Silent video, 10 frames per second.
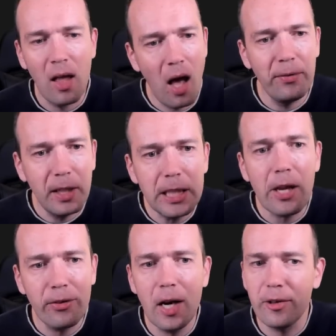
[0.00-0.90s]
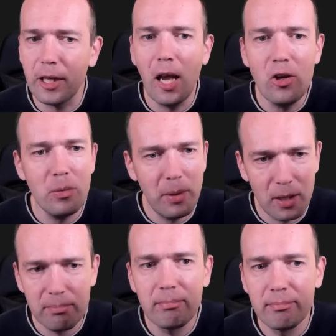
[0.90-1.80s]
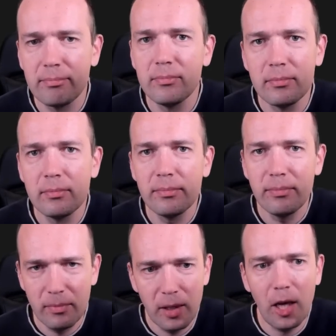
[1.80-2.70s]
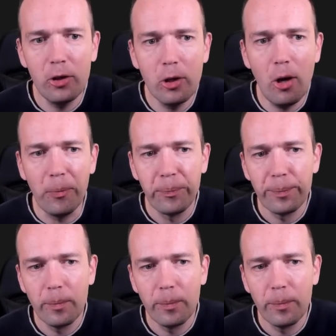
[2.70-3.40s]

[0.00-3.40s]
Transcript: A very rare occasion, but here you go.